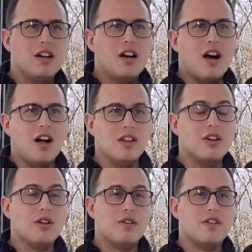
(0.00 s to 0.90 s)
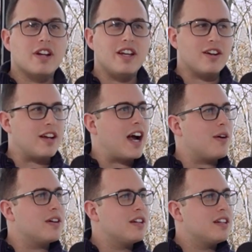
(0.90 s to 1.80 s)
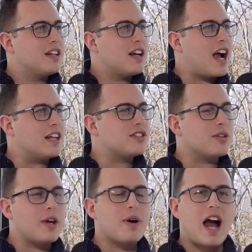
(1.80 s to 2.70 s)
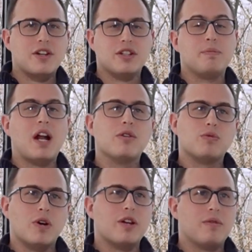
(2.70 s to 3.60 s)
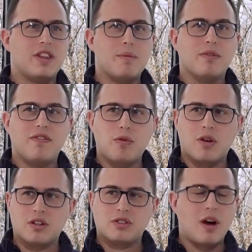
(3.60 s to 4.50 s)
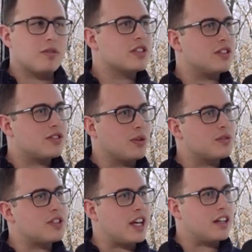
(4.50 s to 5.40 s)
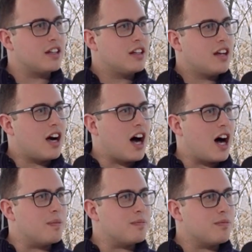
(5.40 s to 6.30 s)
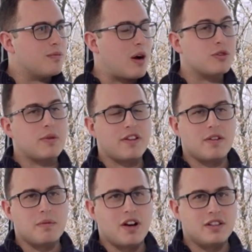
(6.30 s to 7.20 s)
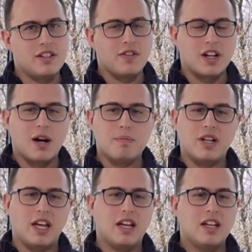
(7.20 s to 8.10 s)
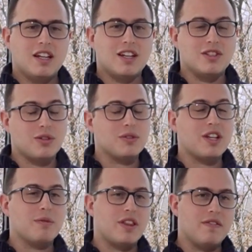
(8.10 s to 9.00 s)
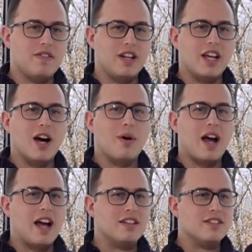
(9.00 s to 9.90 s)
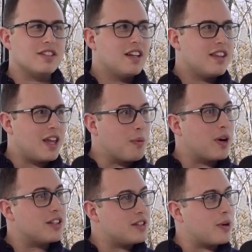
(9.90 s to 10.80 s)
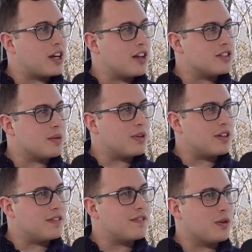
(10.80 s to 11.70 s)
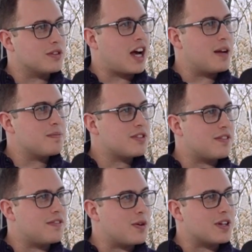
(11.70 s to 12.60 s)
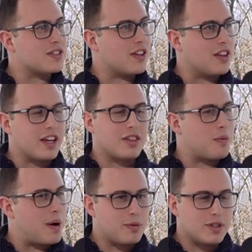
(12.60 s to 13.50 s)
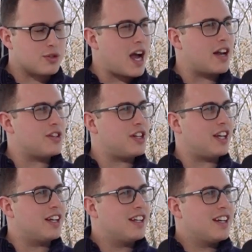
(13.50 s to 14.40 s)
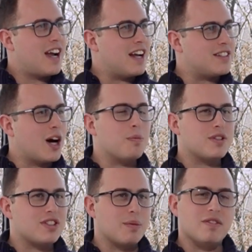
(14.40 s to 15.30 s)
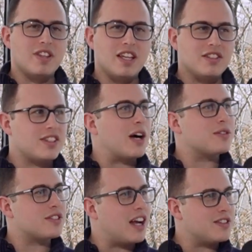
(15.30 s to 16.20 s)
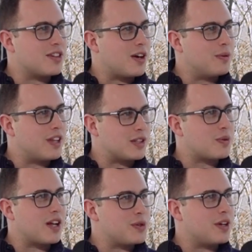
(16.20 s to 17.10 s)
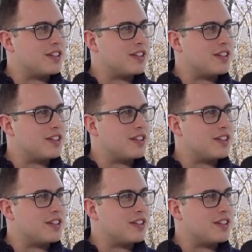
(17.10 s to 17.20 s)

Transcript: a little over a year now. And so they were actually, but I was working with them before. So I was consulting. I was with a different company consulting with Infineo, and they wanted to bring on someone full time to focus on like the Web3 strategy and to help with some of the sales side. So that's when I joined.